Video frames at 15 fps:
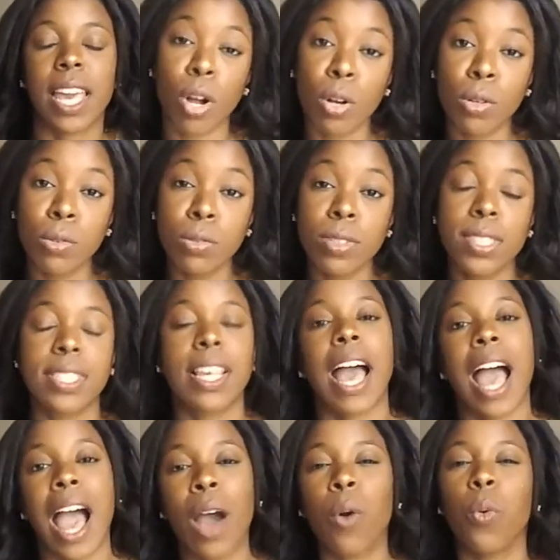Those
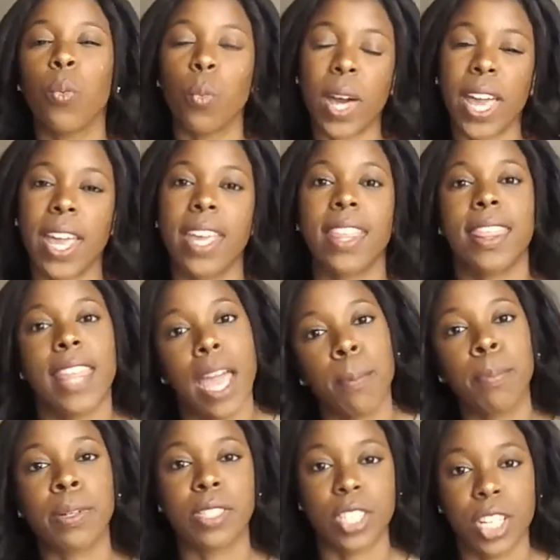outweigh that
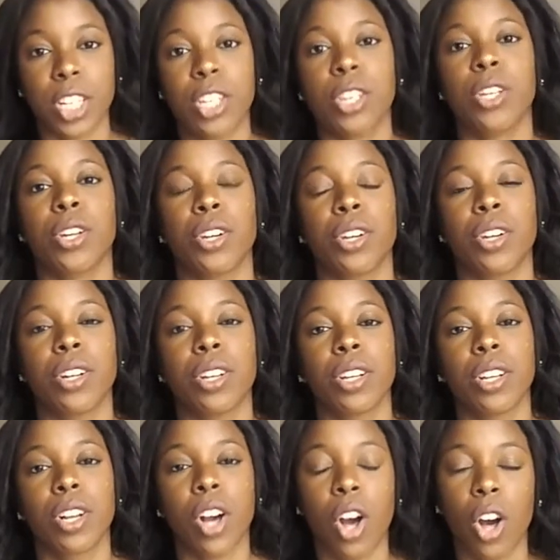particular
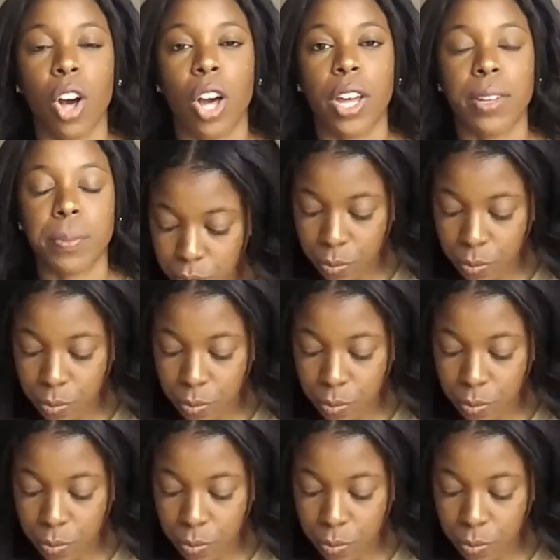con.